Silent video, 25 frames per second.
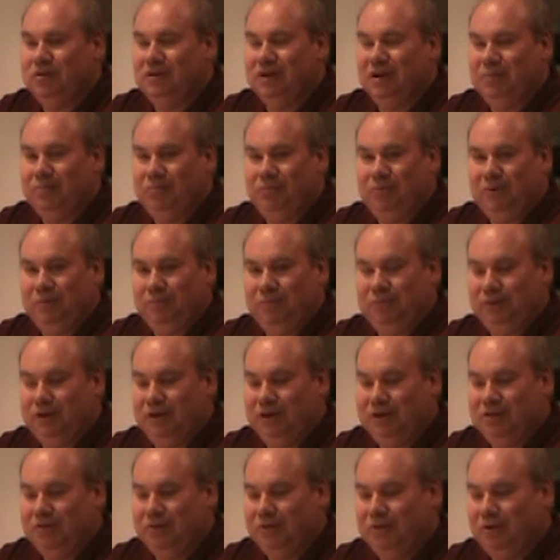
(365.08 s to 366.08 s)
an
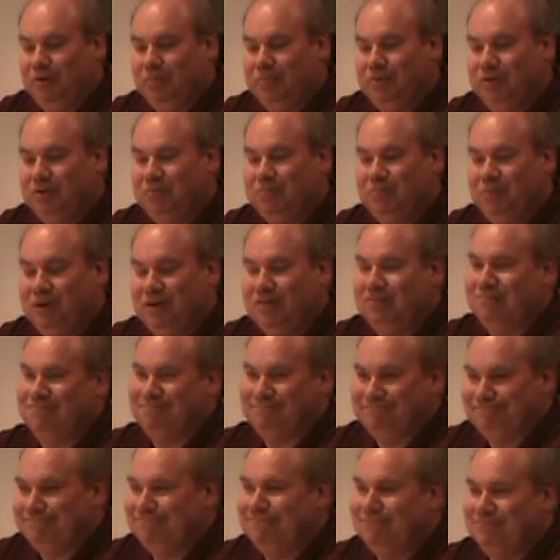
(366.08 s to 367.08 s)
appropriate orbit, but
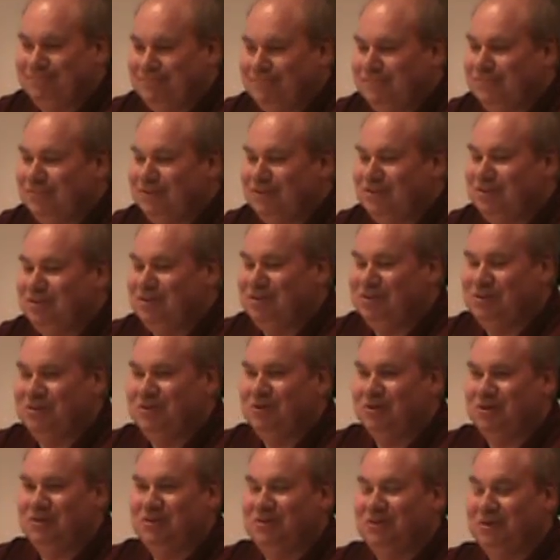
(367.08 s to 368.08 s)
this is
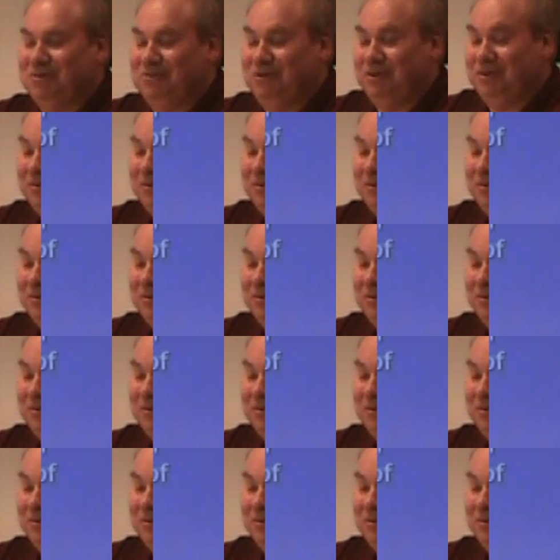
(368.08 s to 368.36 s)
not so